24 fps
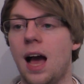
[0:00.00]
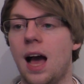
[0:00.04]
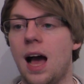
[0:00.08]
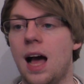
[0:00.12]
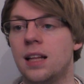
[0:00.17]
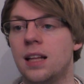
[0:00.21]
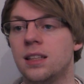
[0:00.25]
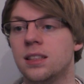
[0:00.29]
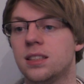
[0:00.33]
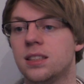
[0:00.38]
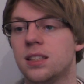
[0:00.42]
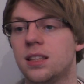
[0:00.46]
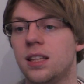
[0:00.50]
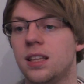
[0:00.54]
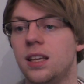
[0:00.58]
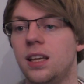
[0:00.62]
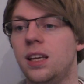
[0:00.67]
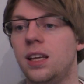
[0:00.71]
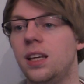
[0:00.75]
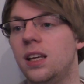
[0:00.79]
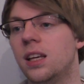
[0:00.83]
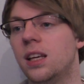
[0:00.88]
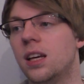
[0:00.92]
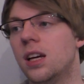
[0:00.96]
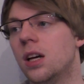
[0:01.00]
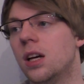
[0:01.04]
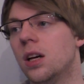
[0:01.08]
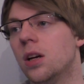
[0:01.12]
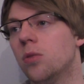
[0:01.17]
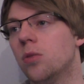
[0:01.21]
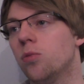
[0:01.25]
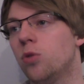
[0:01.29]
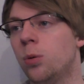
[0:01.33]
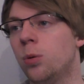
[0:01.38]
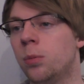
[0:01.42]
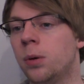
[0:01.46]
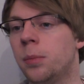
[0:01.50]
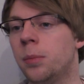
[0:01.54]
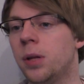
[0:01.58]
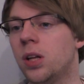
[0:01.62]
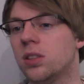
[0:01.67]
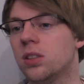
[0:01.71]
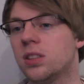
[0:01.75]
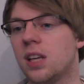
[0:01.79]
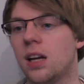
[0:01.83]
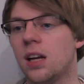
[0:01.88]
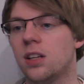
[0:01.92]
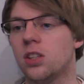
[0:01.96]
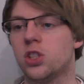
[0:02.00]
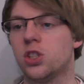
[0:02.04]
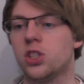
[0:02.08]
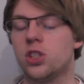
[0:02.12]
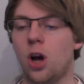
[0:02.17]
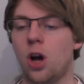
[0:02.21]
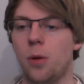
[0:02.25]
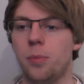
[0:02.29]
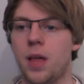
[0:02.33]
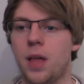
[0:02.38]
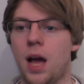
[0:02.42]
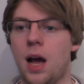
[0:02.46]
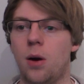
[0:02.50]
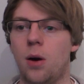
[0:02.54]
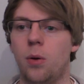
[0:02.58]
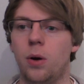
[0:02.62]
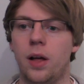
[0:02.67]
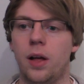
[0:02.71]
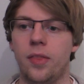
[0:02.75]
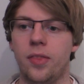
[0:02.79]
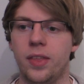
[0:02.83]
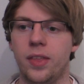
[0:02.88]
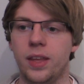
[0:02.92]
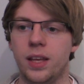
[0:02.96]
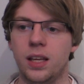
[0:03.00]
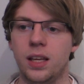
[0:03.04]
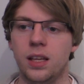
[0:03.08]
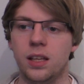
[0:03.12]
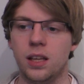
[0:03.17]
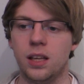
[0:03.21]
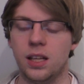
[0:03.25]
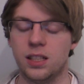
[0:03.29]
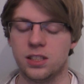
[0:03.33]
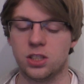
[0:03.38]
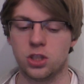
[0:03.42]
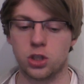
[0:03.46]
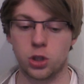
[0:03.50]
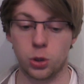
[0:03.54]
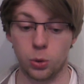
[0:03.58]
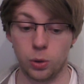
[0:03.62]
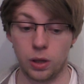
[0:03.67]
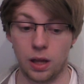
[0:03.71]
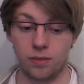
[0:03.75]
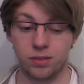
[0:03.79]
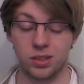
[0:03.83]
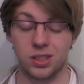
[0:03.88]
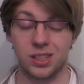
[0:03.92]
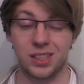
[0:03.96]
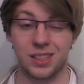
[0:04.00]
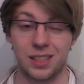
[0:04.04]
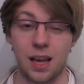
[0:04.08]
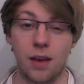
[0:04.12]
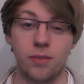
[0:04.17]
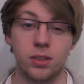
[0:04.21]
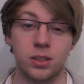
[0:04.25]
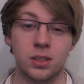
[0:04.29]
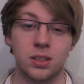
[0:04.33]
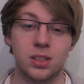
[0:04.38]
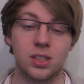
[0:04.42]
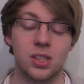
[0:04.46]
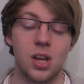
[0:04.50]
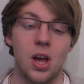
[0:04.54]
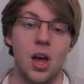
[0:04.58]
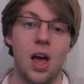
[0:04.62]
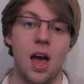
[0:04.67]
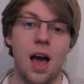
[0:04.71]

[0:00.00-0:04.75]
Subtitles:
and the rumour mill's kind of stopped now at its 2 level 7s,